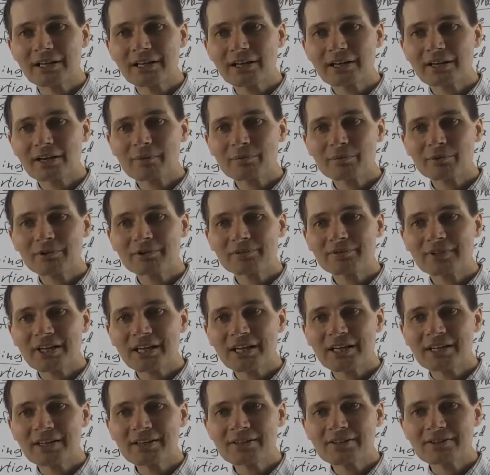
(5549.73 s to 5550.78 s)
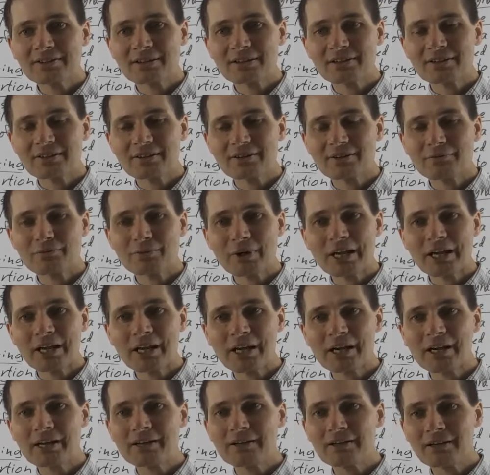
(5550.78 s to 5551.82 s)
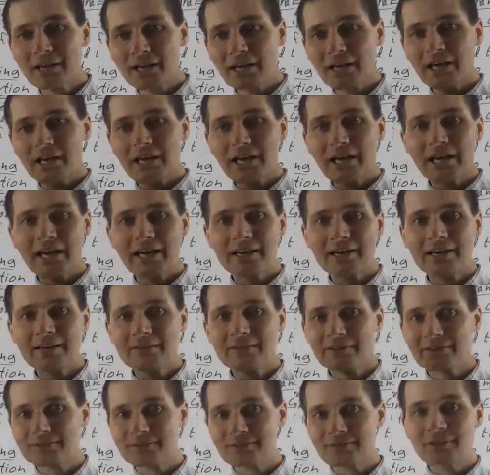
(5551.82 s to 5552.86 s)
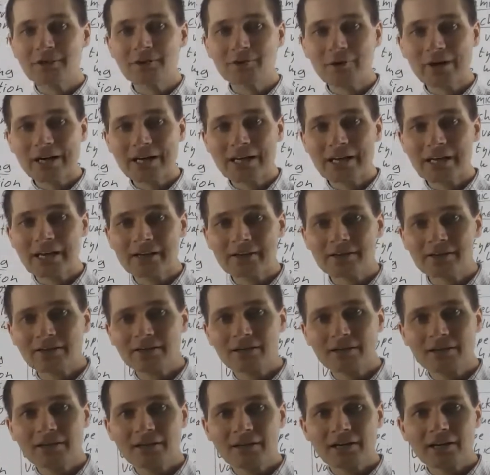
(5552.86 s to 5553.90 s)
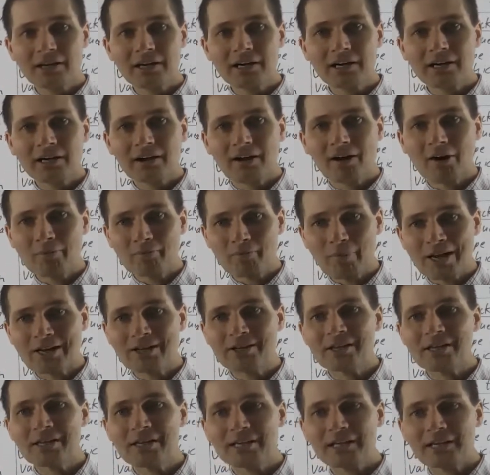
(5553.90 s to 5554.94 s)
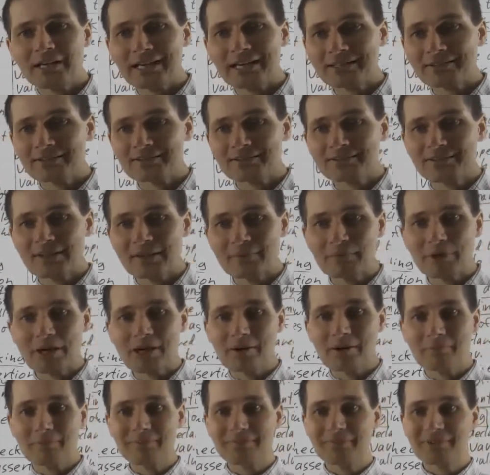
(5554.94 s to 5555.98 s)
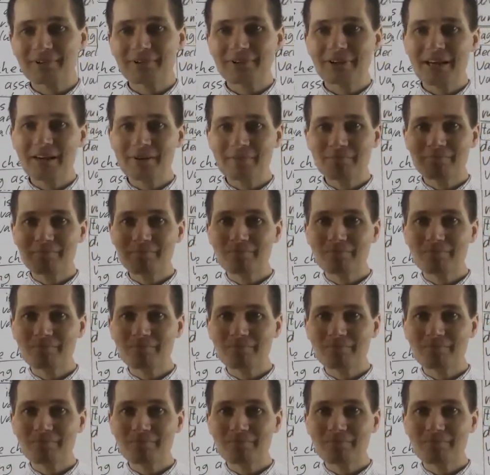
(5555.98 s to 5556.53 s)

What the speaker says: couple of days and a good weekend. And I'll see you again on Monday at the same time. Okay,